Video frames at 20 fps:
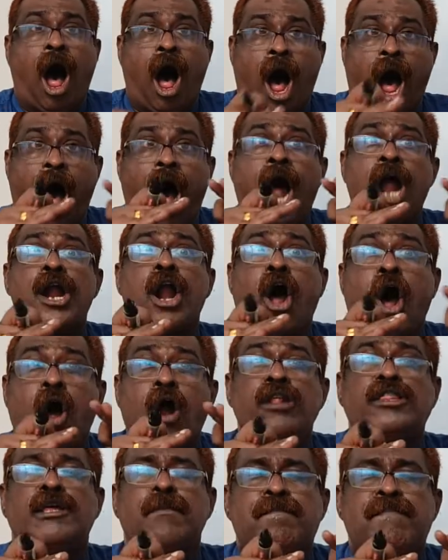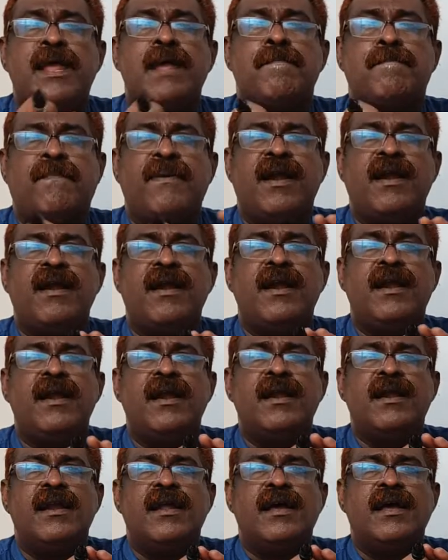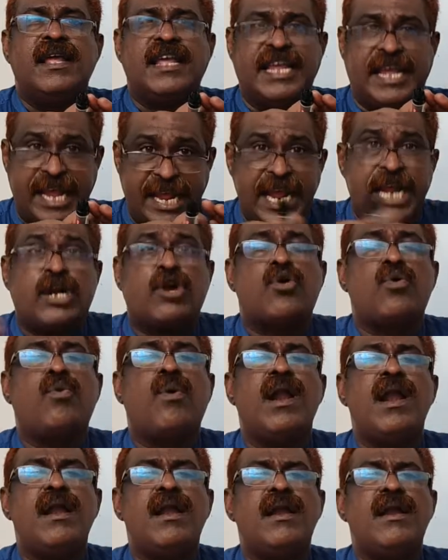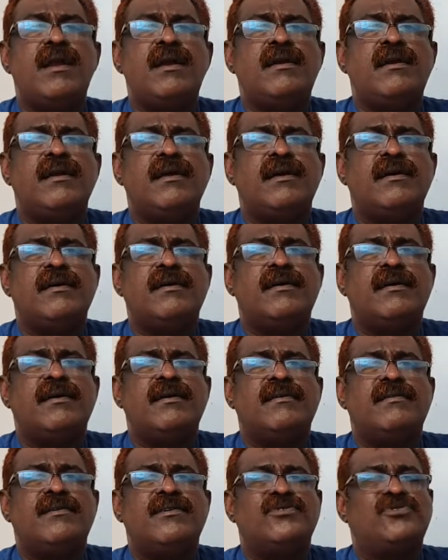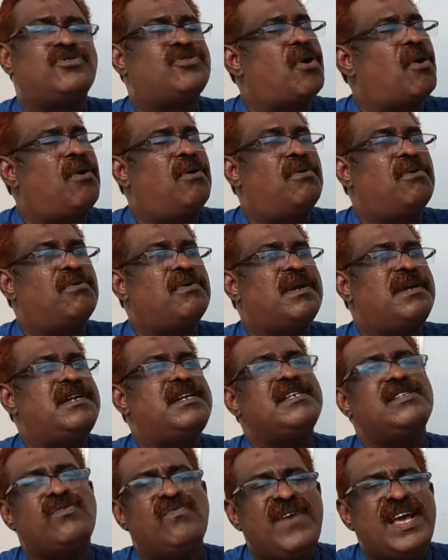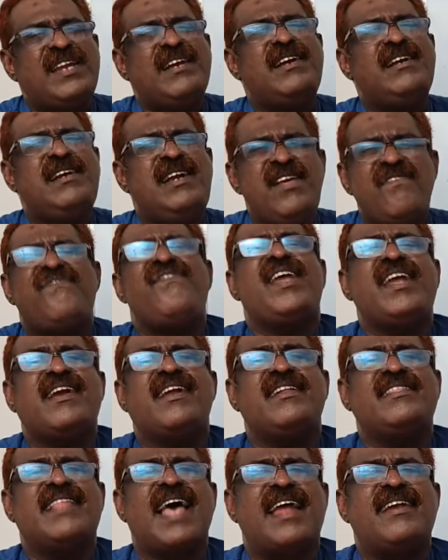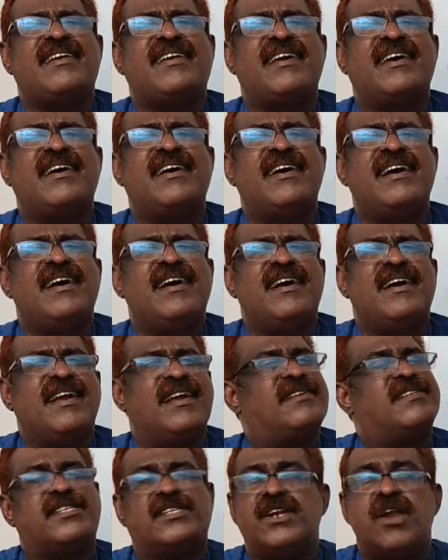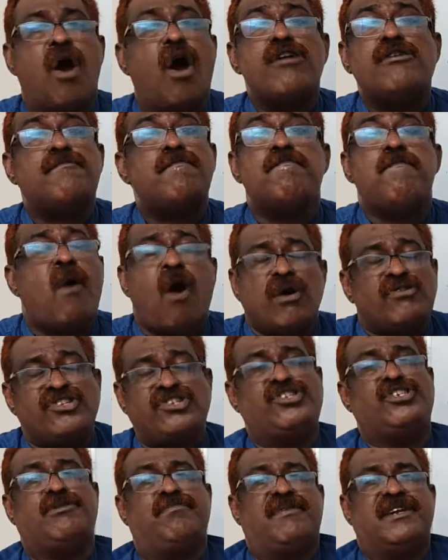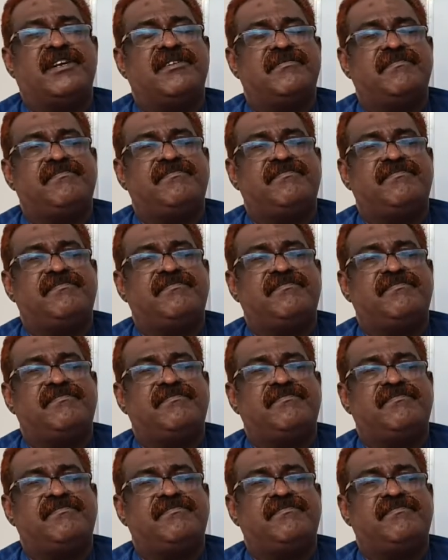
Are all the people equal? So it is very difficult that it's not possible.